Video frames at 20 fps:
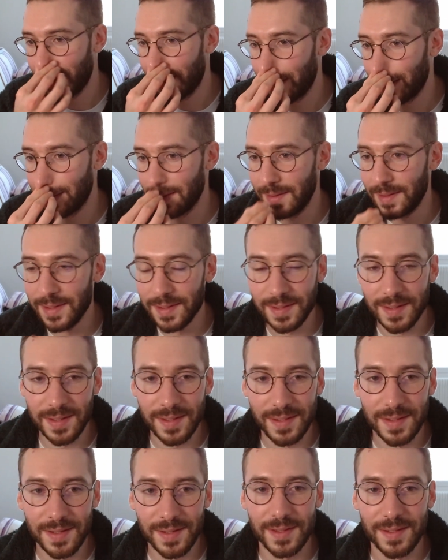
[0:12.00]
This
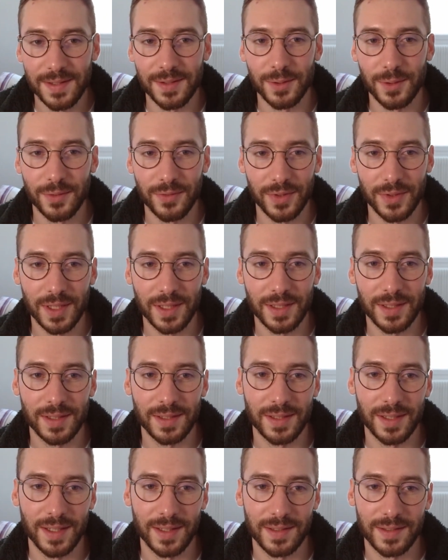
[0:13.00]
is the thing
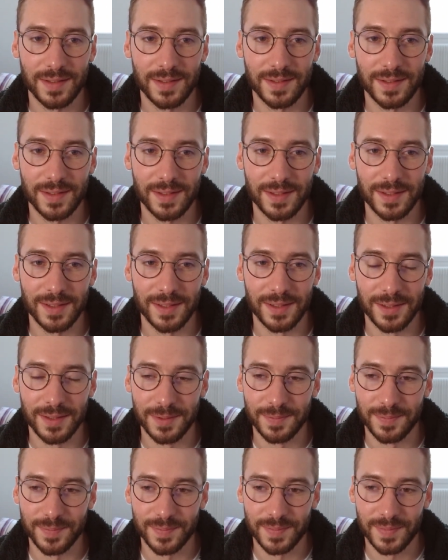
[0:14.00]
that
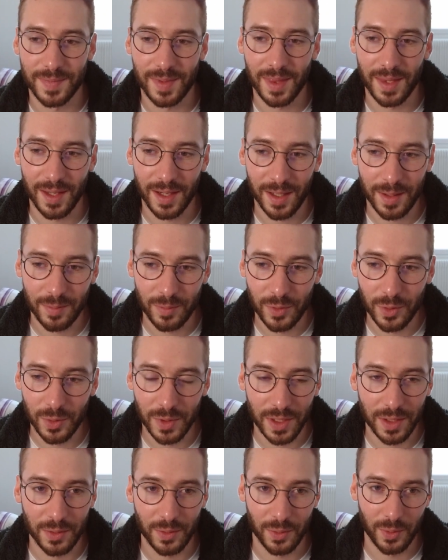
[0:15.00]
I'm
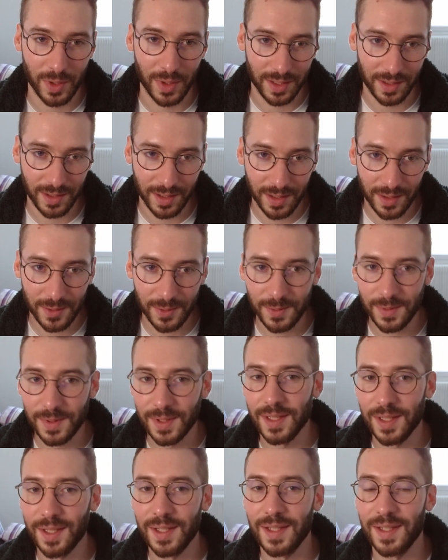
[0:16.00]
doing right now,
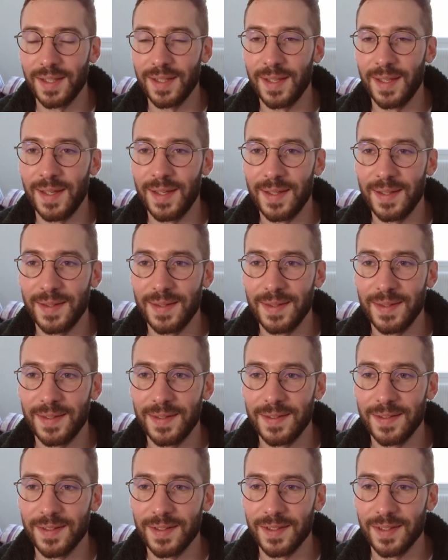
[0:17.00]
and
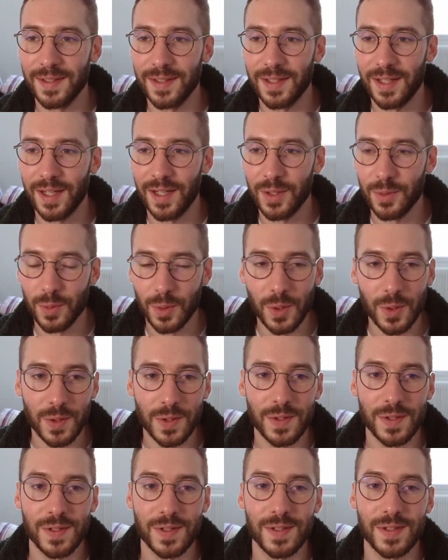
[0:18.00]
I
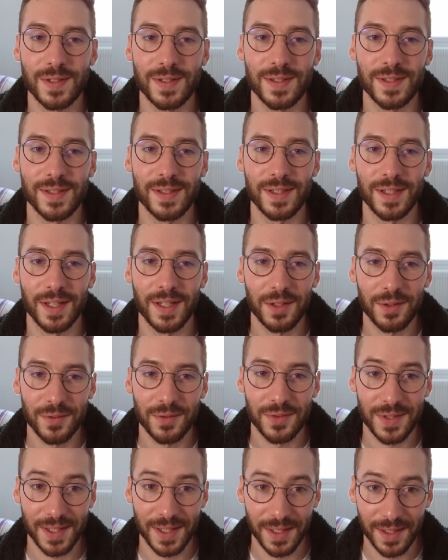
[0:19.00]
was kind of
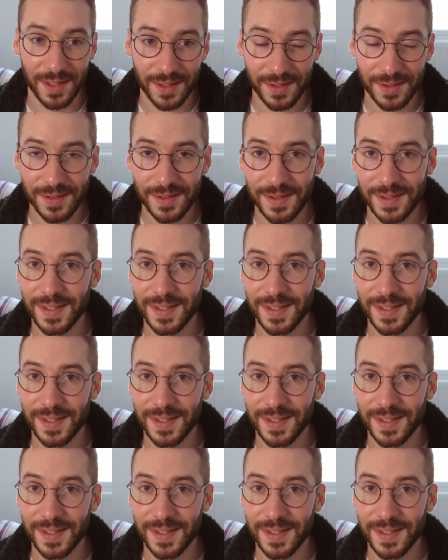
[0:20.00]
scared